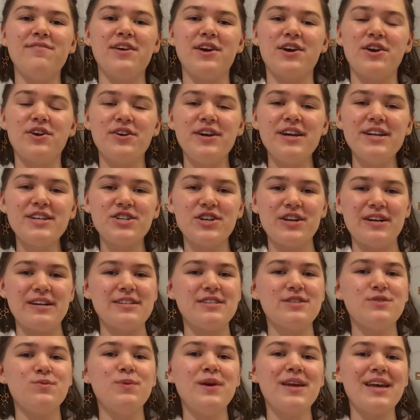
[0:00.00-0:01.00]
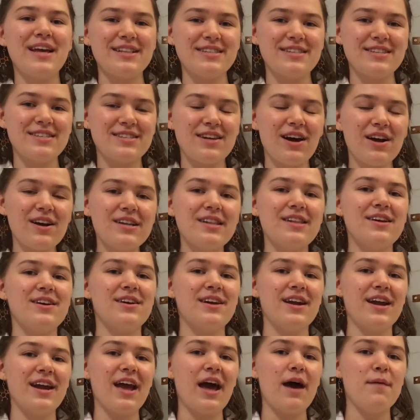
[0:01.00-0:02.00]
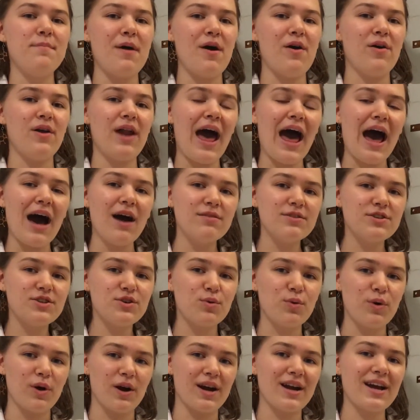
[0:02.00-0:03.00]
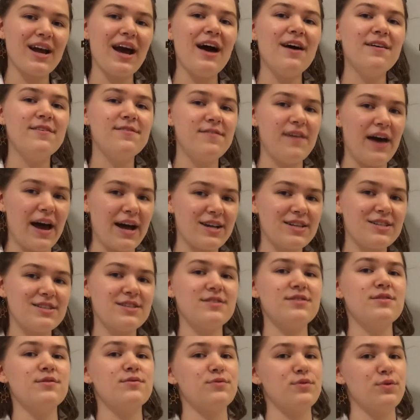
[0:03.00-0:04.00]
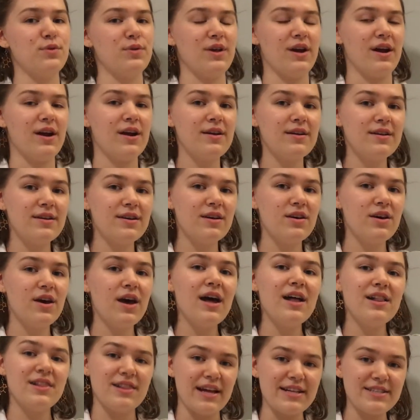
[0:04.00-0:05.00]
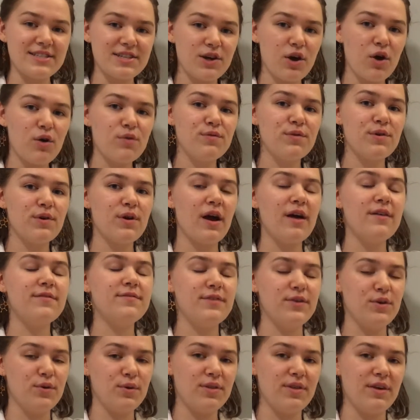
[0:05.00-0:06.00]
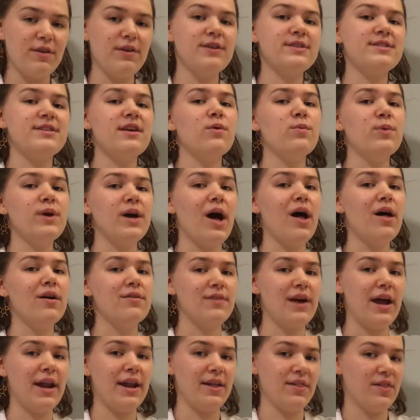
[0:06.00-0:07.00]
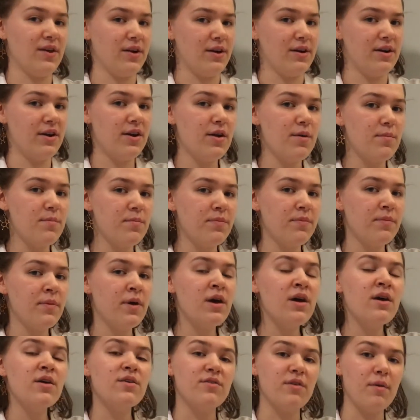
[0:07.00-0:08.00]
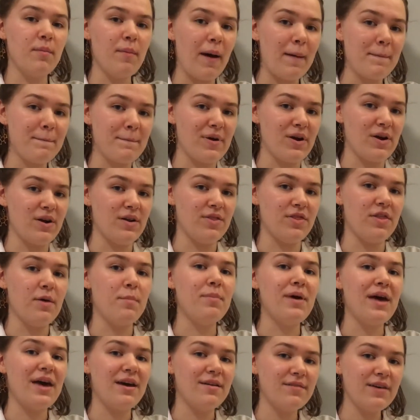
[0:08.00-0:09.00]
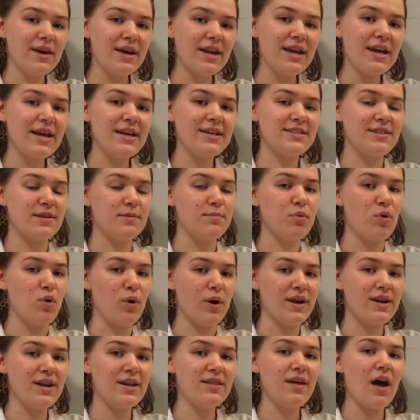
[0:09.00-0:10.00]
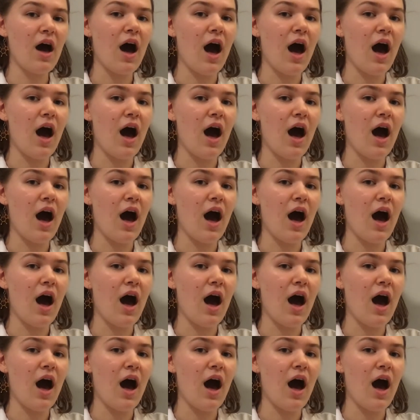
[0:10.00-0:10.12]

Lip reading: our creatures, we can start learning about how torque affects the ruler. let's go over a few things that we already learned. Remember, the pivot is the point in the